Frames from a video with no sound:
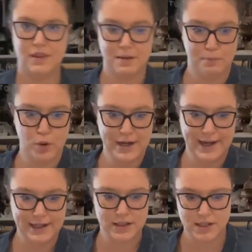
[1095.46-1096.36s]
More
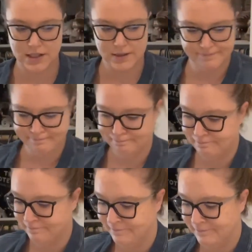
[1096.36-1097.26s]
hats.
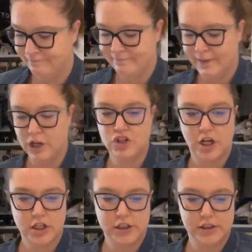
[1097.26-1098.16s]

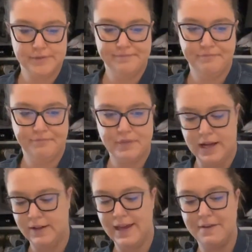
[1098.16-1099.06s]
Shocker.
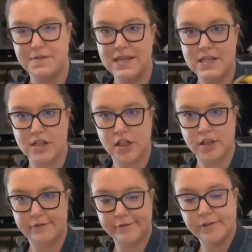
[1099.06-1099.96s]
LAFC
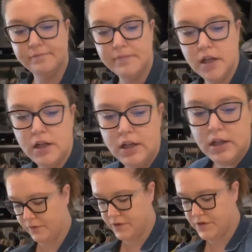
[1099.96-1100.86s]
scarf.
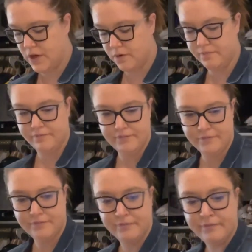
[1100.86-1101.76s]
So
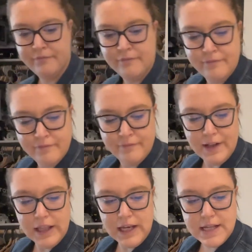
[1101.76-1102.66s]

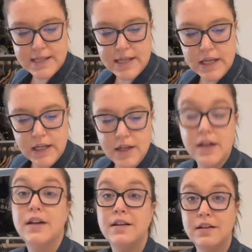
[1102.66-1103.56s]
let's
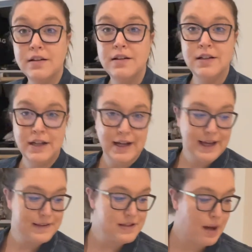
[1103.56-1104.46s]

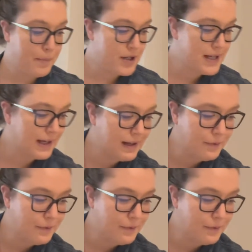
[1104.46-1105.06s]
get the top part taken down.